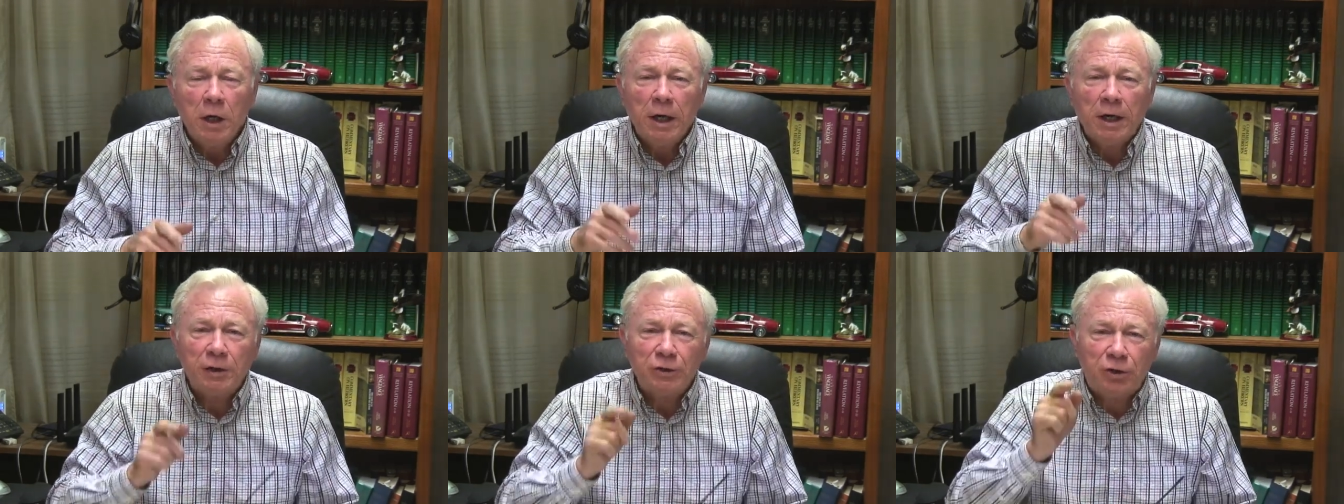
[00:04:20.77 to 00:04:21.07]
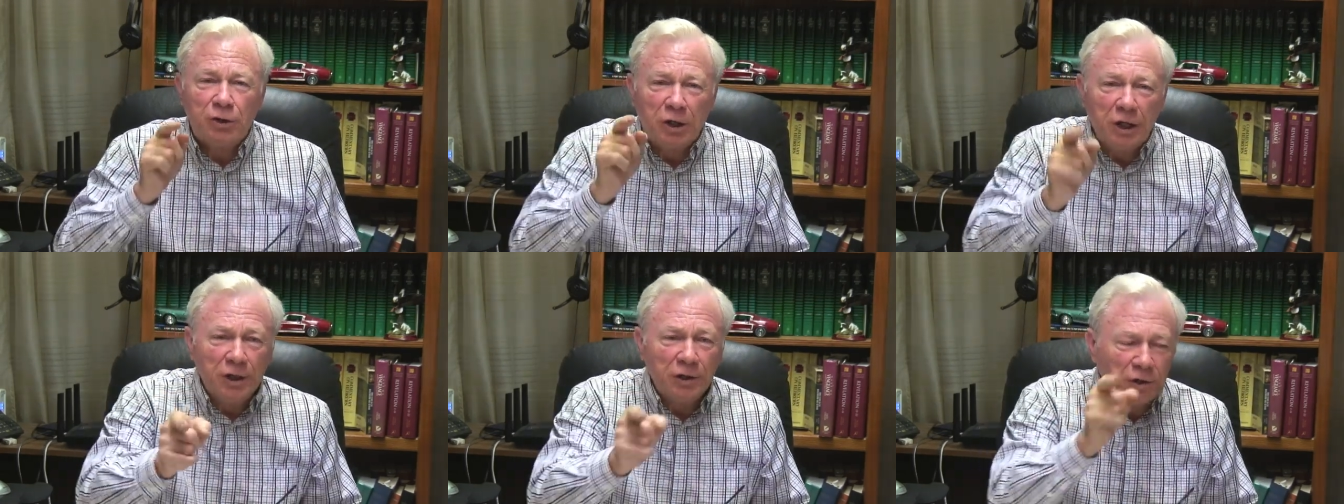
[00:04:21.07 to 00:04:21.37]

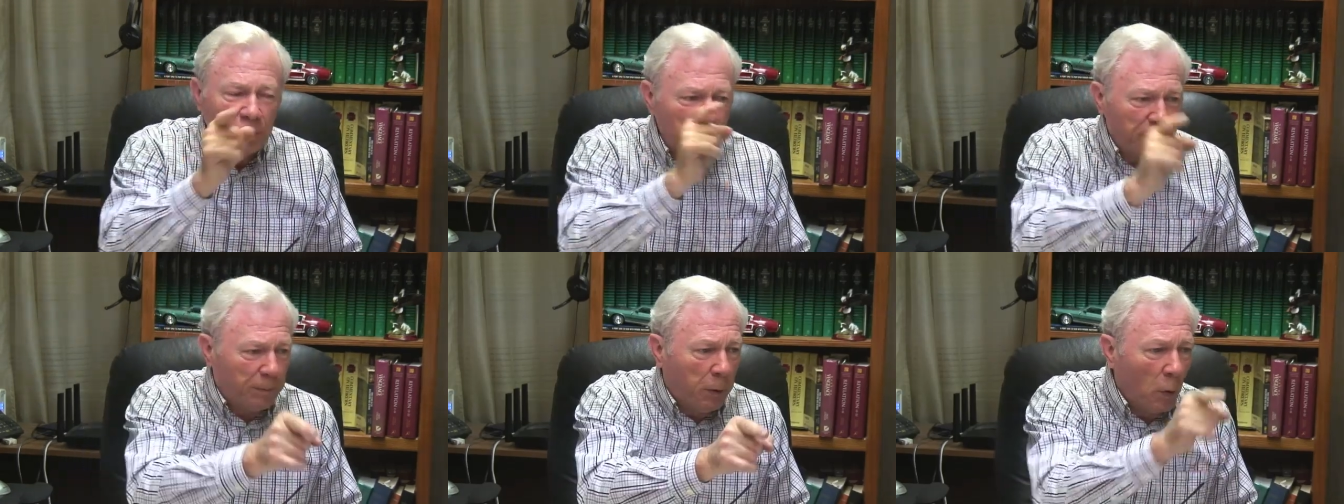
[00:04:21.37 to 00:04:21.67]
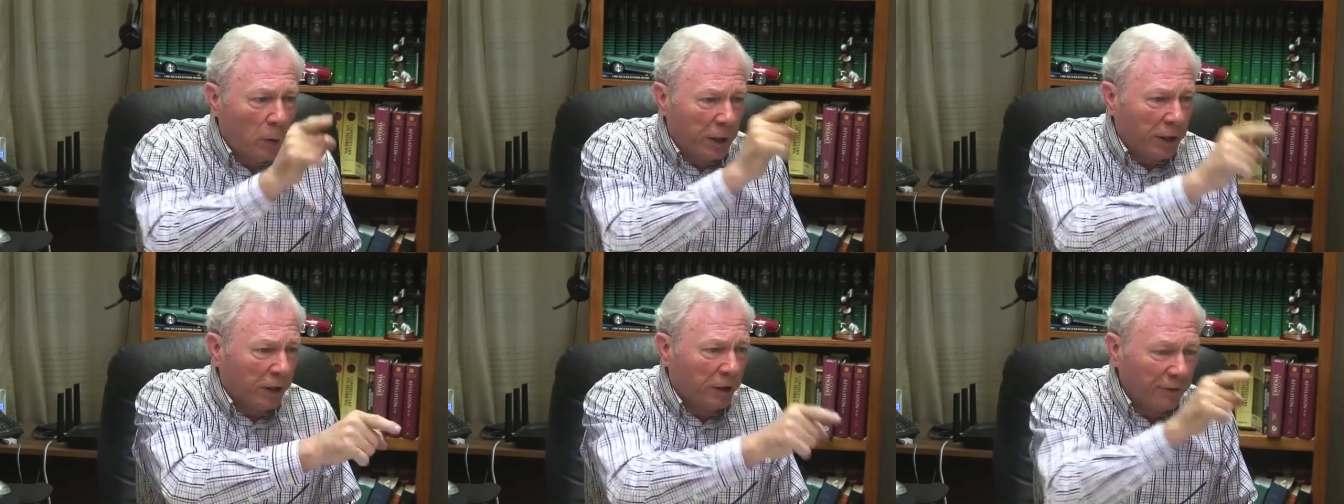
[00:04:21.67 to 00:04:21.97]
is Jesus
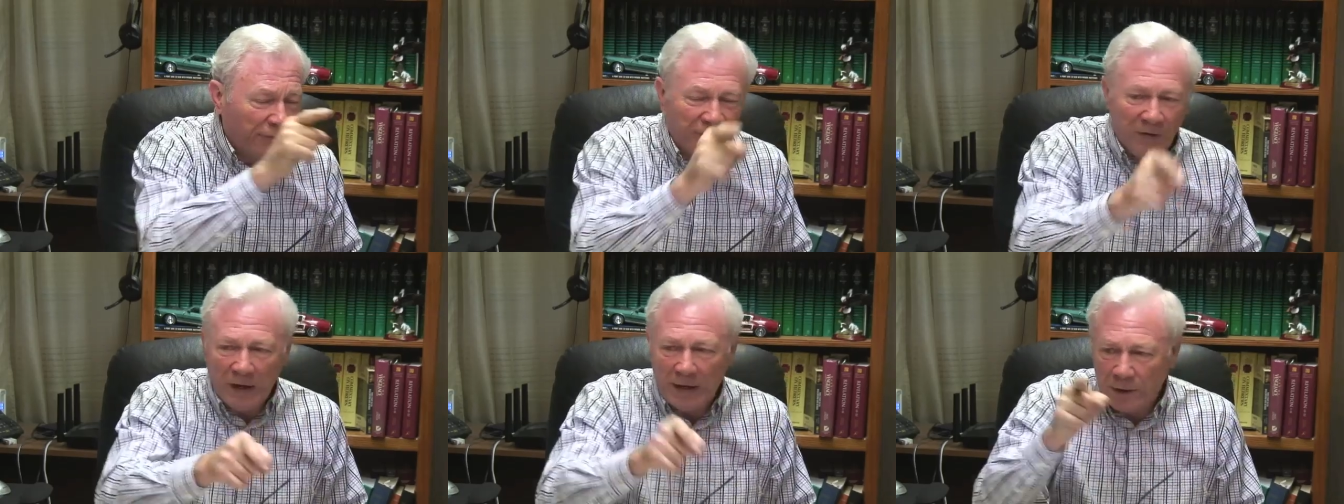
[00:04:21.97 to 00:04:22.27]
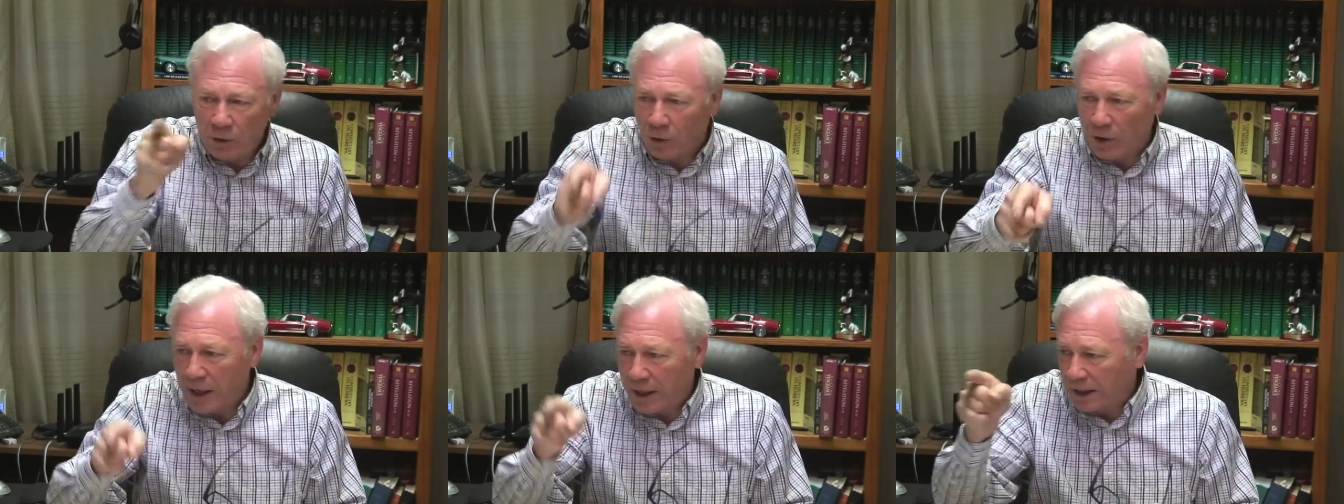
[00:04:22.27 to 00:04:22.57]
pointing the
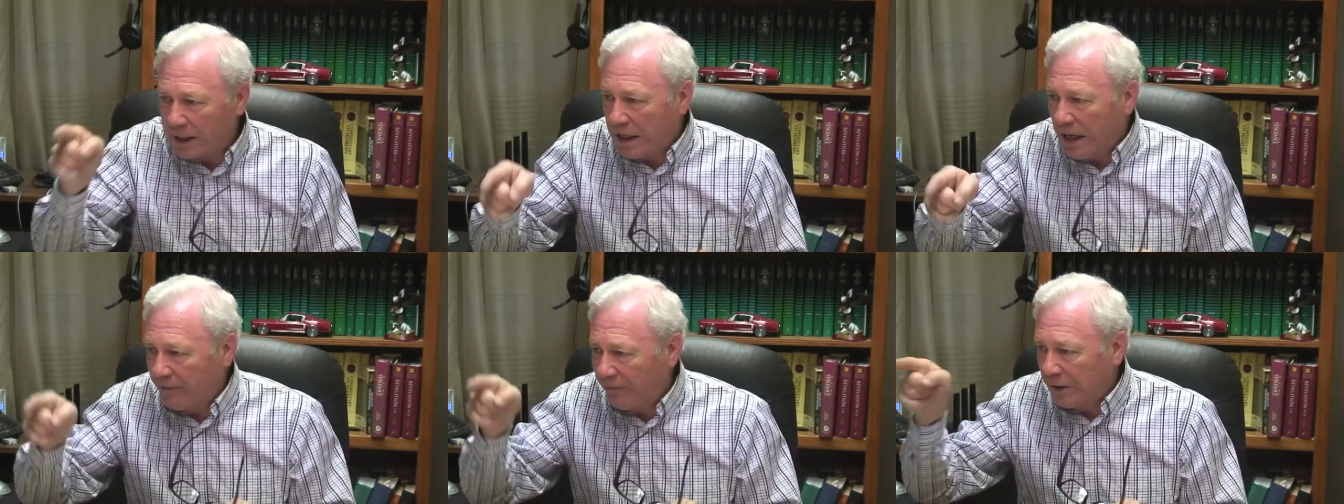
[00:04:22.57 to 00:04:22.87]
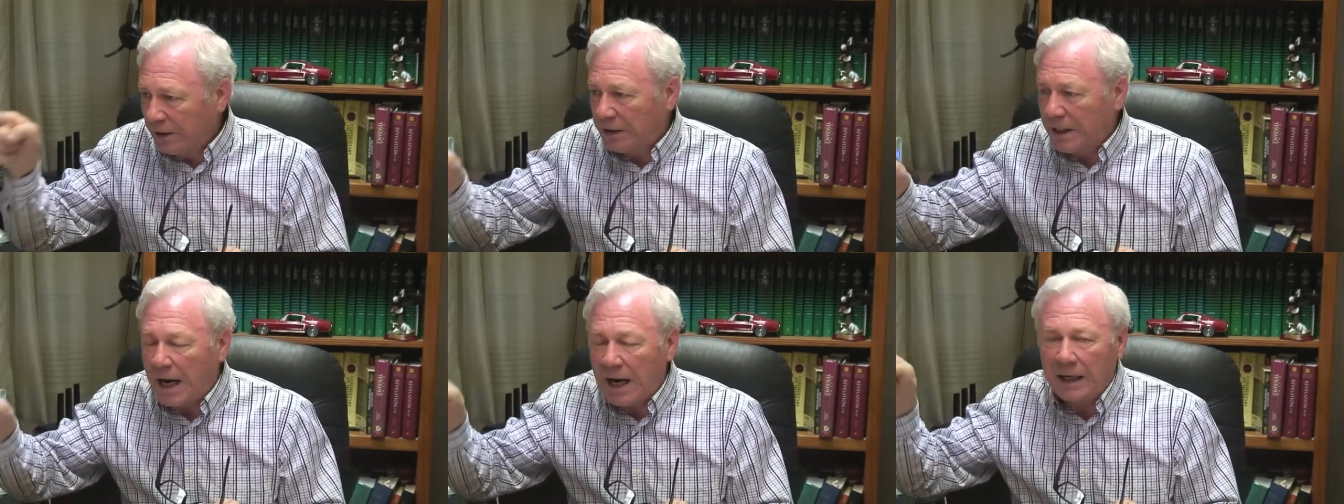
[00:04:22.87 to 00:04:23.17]
finger at a
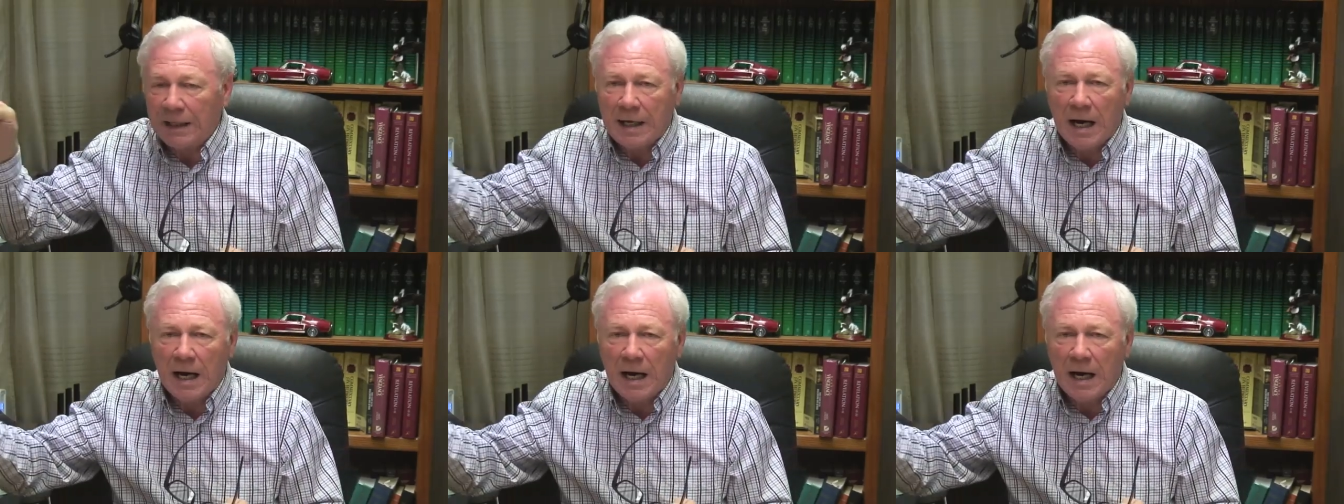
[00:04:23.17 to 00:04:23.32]
given t-